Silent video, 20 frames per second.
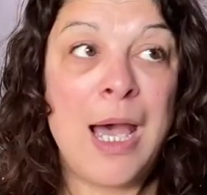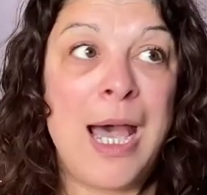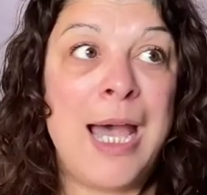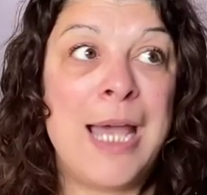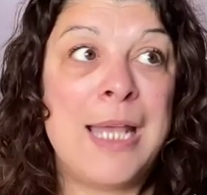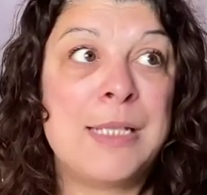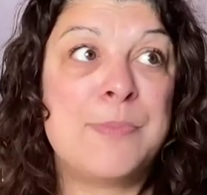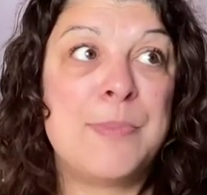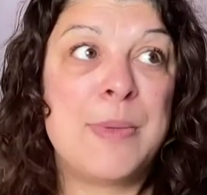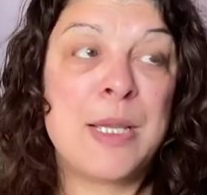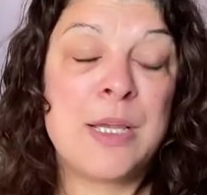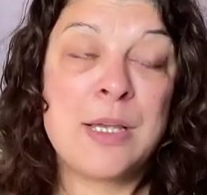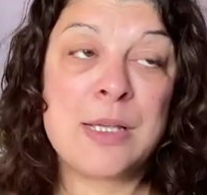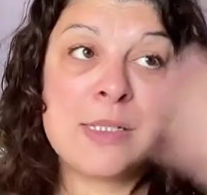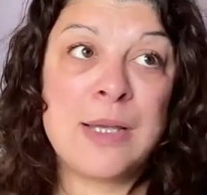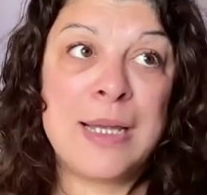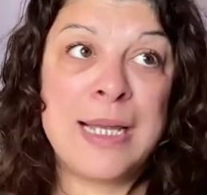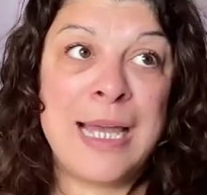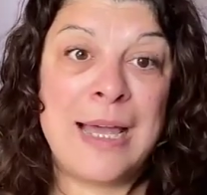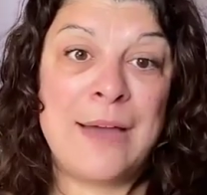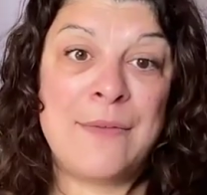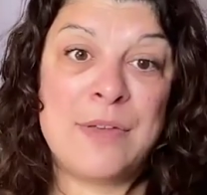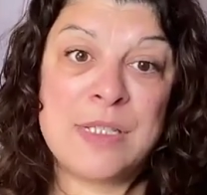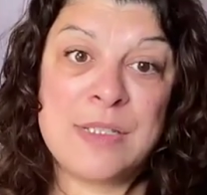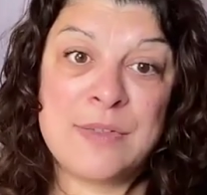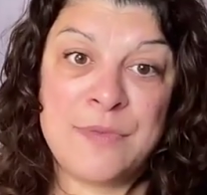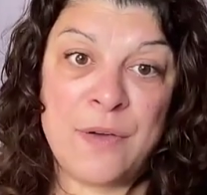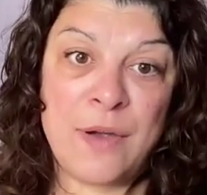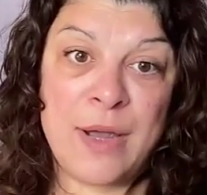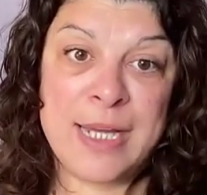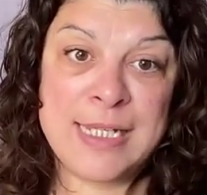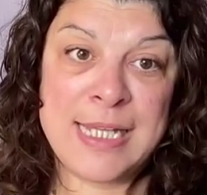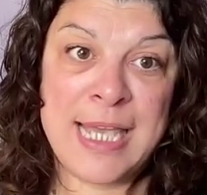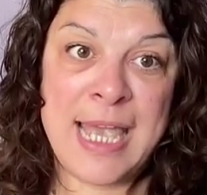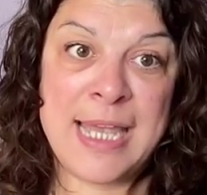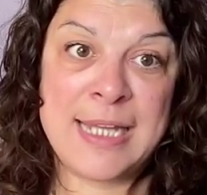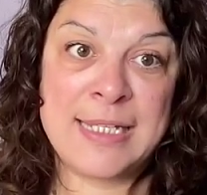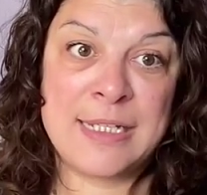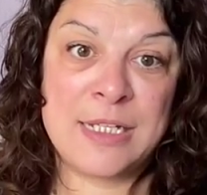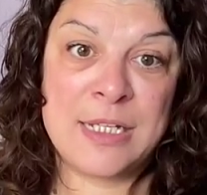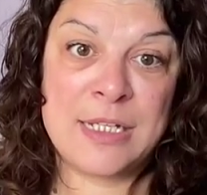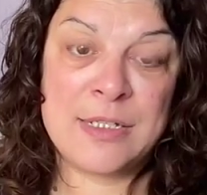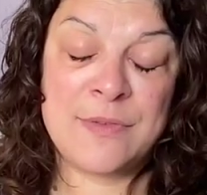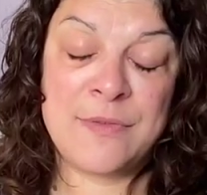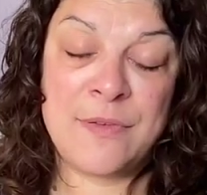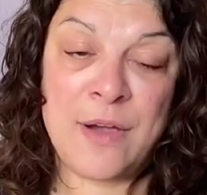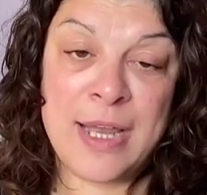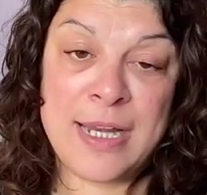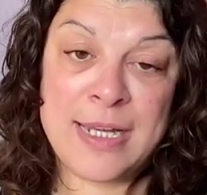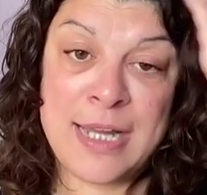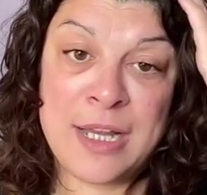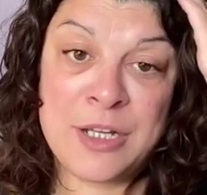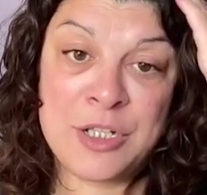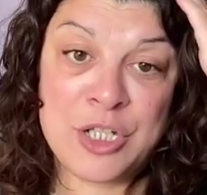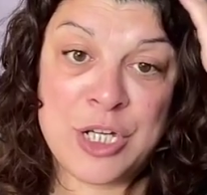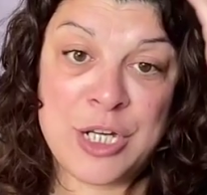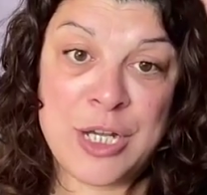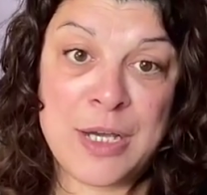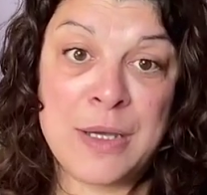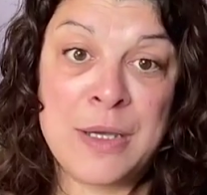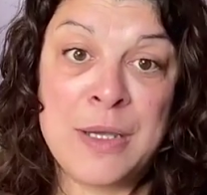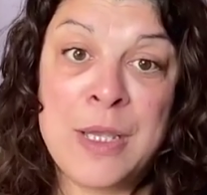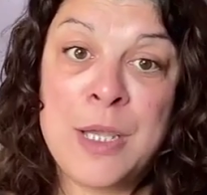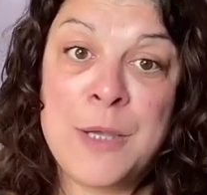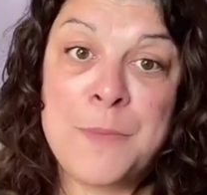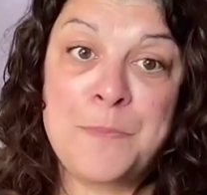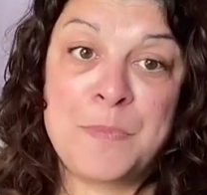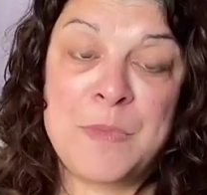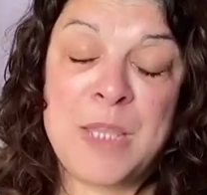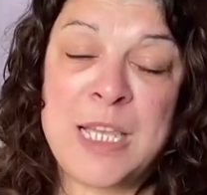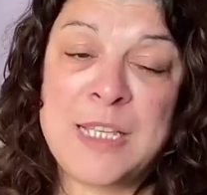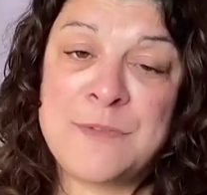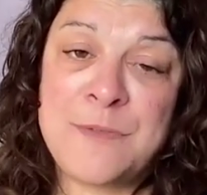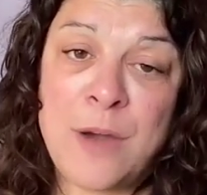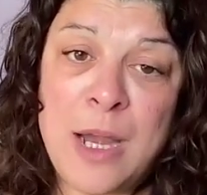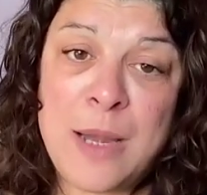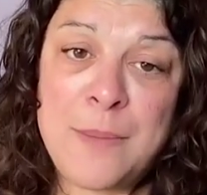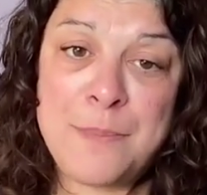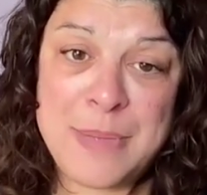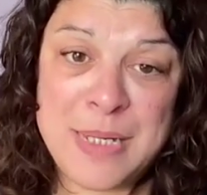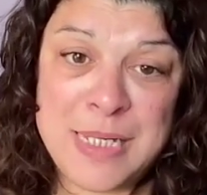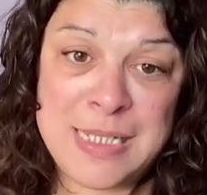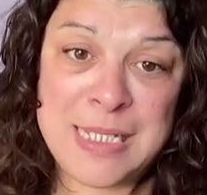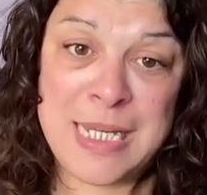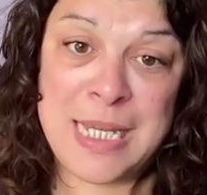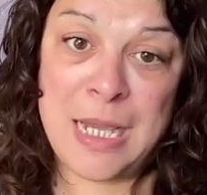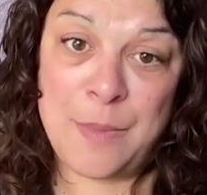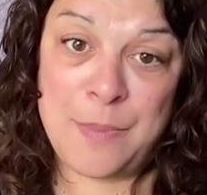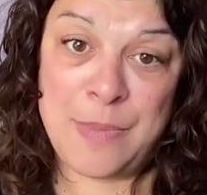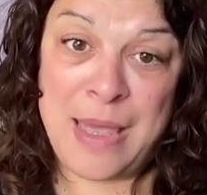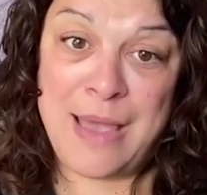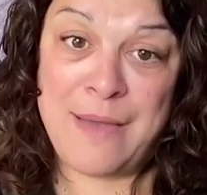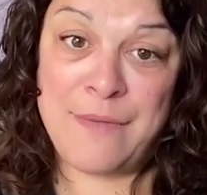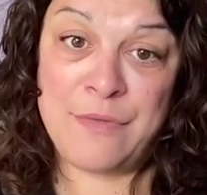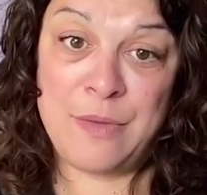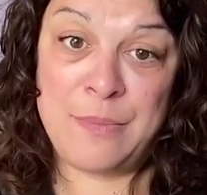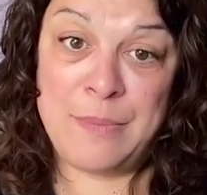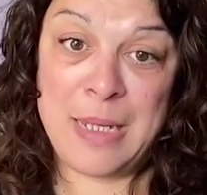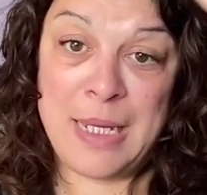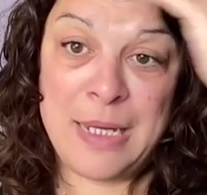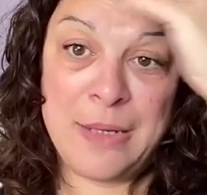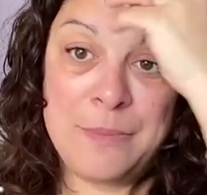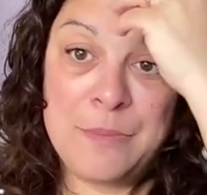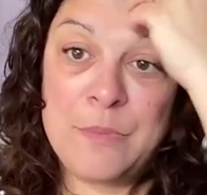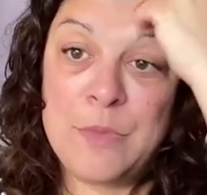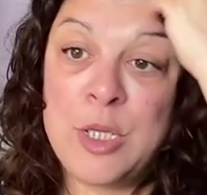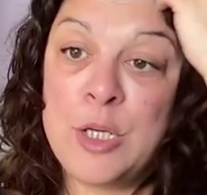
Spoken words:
And because I have a defined head and a defined ajna, it's very busy up there for me.